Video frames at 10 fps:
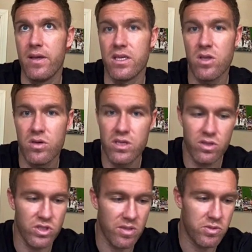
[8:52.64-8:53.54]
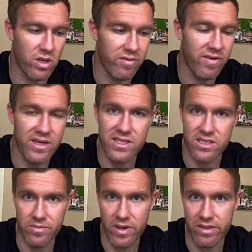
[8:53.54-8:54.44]
As long as you're doing some sort of fitness,
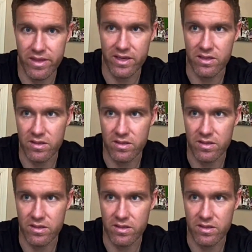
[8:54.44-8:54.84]
that's the main thing.